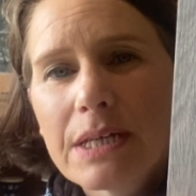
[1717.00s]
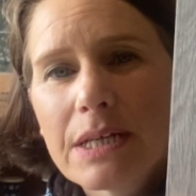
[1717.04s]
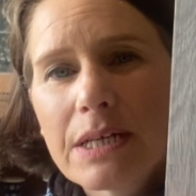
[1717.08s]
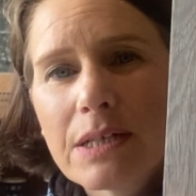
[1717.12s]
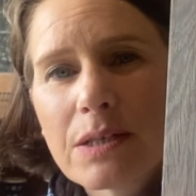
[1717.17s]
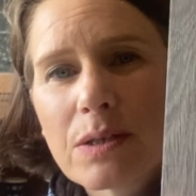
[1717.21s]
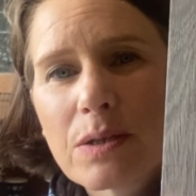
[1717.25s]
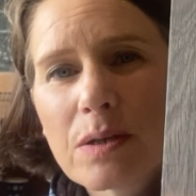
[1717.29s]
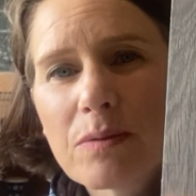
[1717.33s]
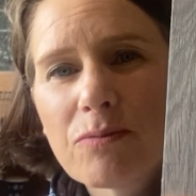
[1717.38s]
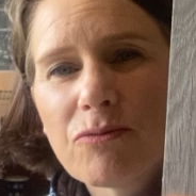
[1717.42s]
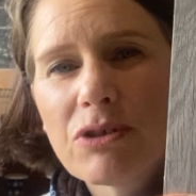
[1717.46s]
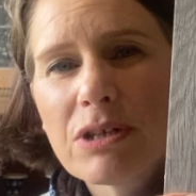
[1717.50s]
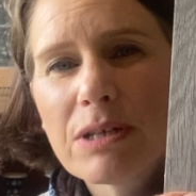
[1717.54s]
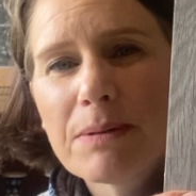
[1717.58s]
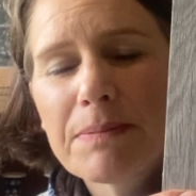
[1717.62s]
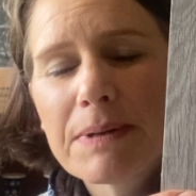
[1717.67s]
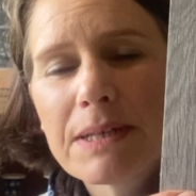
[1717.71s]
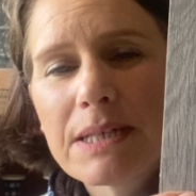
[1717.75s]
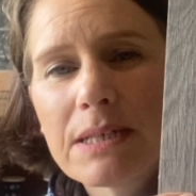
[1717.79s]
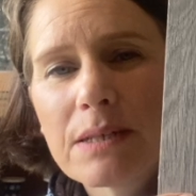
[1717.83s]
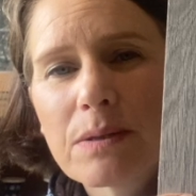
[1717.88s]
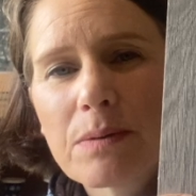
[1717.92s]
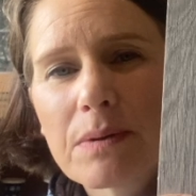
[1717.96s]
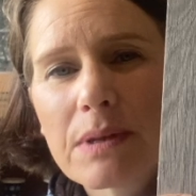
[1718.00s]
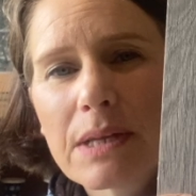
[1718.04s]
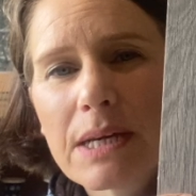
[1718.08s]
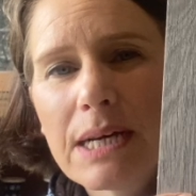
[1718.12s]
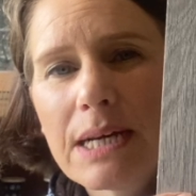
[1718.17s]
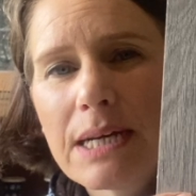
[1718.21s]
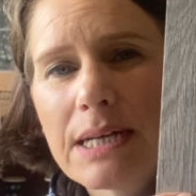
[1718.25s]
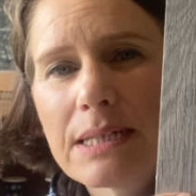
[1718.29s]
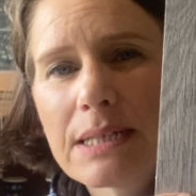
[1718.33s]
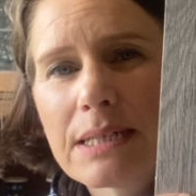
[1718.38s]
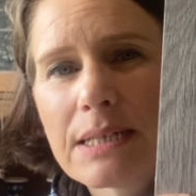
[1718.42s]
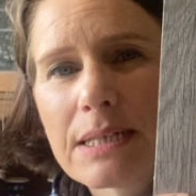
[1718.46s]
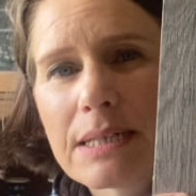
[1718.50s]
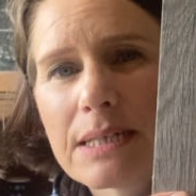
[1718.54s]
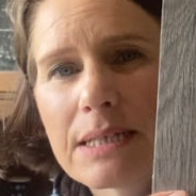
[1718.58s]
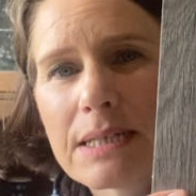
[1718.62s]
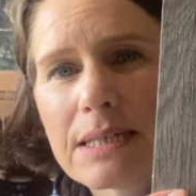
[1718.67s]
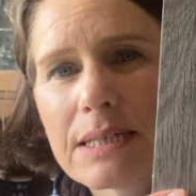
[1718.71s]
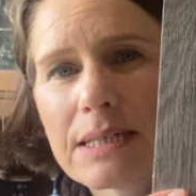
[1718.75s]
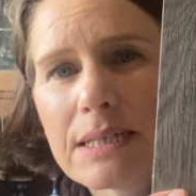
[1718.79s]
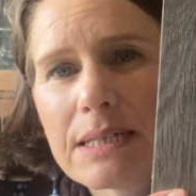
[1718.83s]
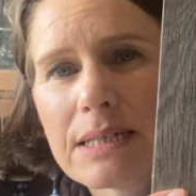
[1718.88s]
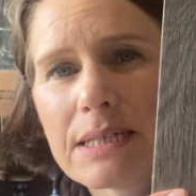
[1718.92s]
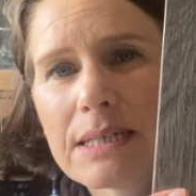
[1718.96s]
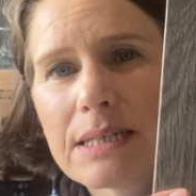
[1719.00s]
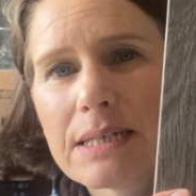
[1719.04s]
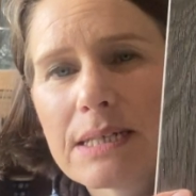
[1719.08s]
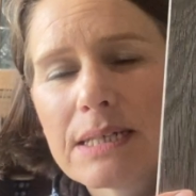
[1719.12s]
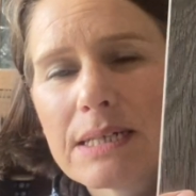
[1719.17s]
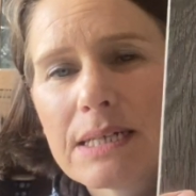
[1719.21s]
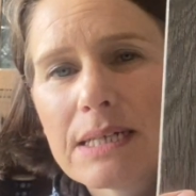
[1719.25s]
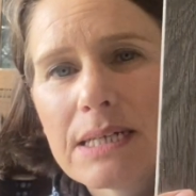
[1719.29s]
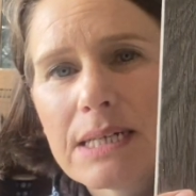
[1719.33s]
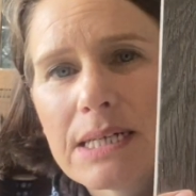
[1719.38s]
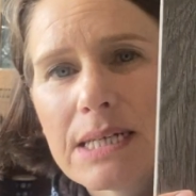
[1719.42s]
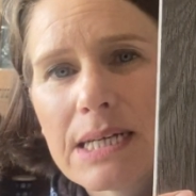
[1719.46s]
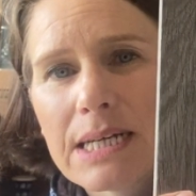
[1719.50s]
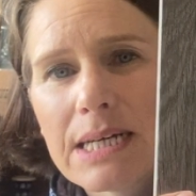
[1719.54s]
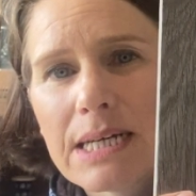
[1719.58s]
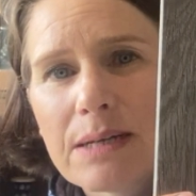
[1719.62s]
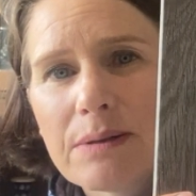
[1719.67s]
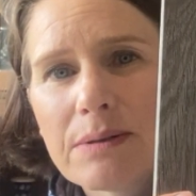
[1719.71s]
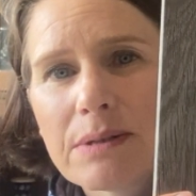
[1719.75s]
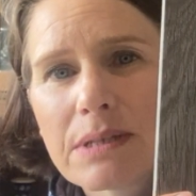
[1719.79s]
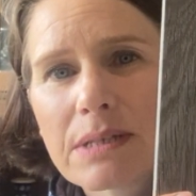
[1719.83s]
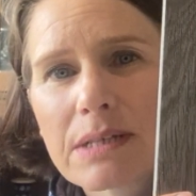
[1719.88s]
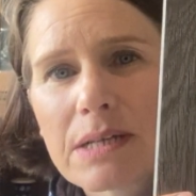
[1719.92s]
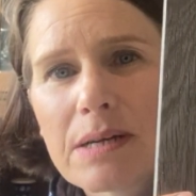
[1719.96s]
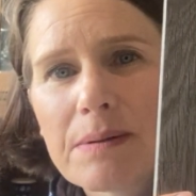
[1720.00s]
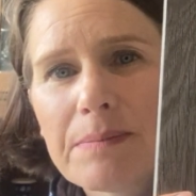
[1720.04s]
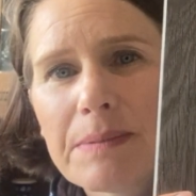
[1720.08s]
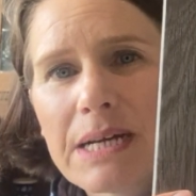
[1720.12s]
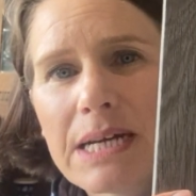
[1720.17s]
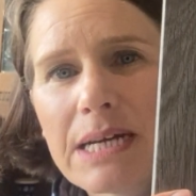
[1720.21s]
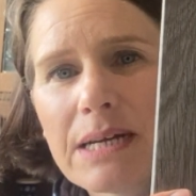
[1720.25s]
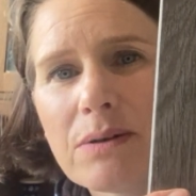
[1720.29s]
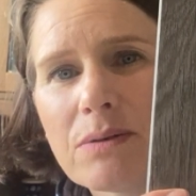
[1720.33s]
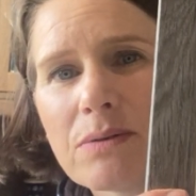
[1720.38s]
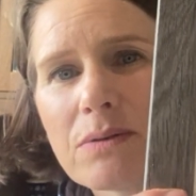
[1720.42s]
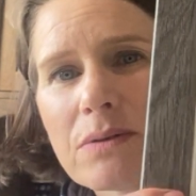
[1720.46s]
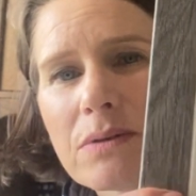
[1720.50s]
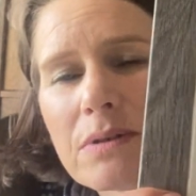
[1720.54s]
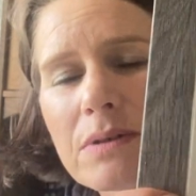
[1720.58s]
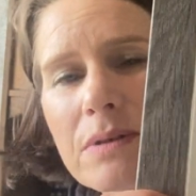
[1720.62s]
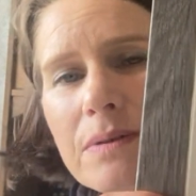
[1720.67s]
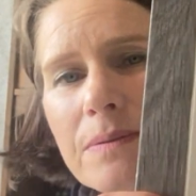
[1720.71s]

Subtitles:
So I'm really pleased with that, how it's come out.